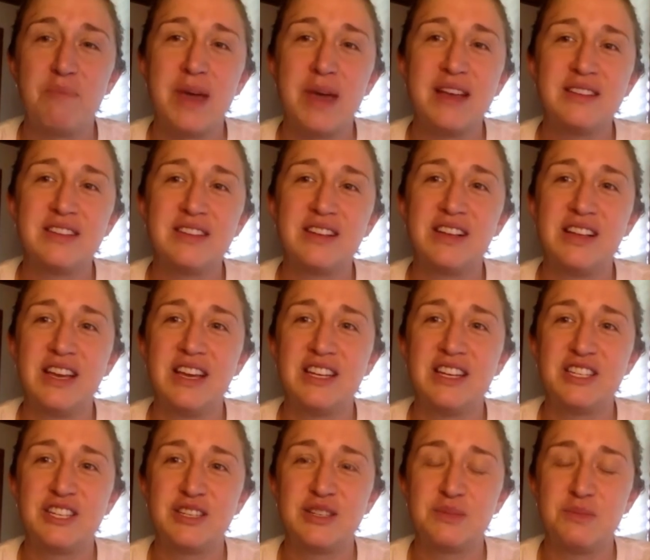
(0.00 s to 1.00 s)
Basically, it
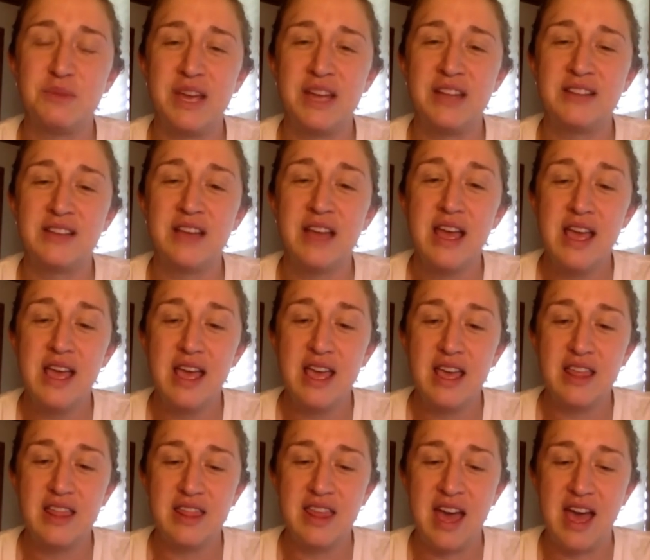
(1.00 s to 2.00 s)
just means
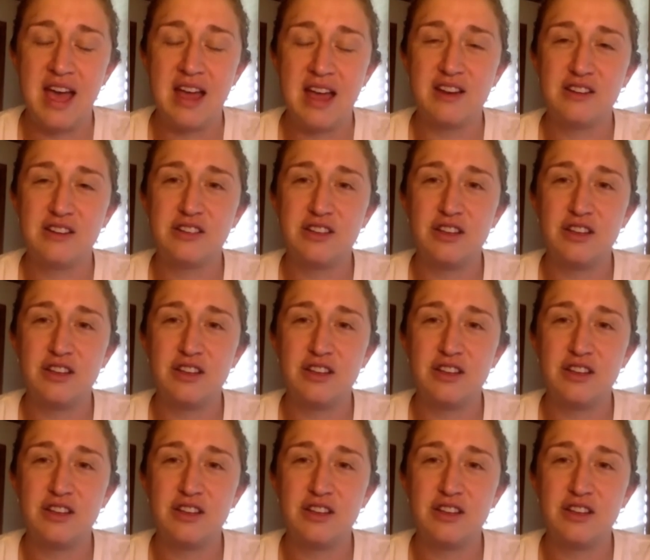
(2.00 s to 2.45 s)
that